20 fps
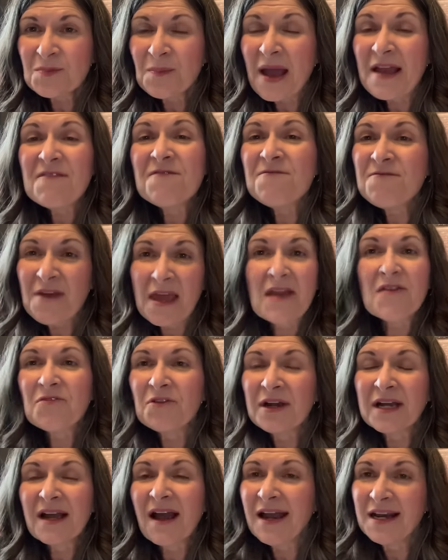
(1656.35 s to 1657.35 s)
my
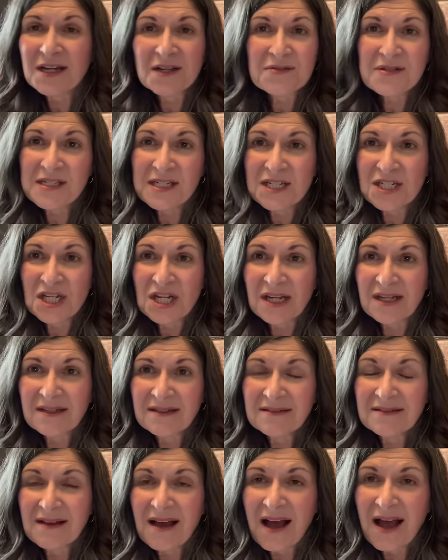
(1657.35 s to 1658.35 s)
favorite kind of stitching.
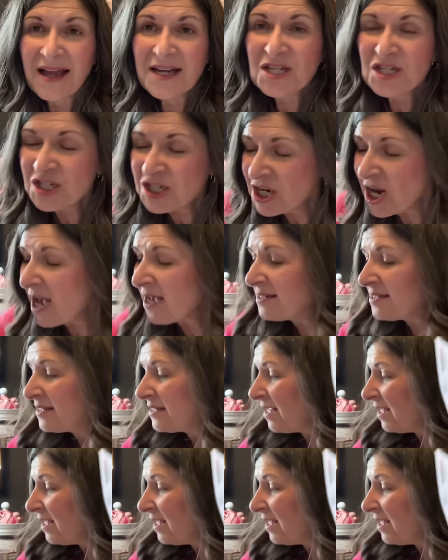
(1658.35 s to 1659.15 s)
I just